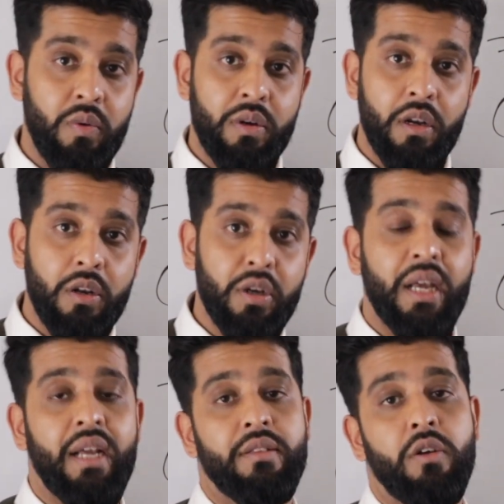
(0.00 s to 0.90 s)
We're going to look
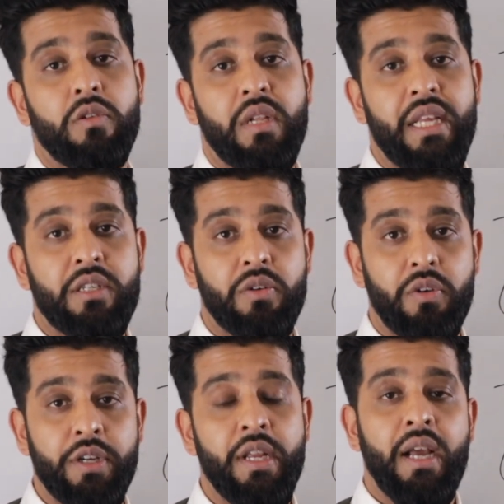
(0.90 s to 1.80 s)
at those later
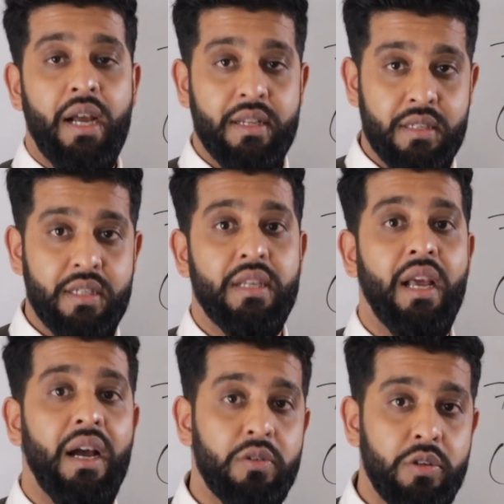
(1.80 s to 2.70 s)
on and see
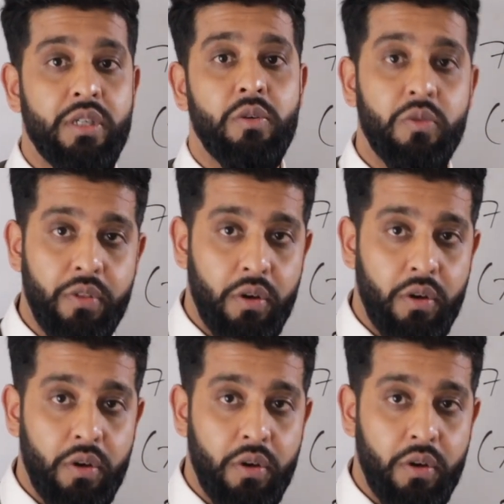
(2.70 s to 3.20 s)
how to deal with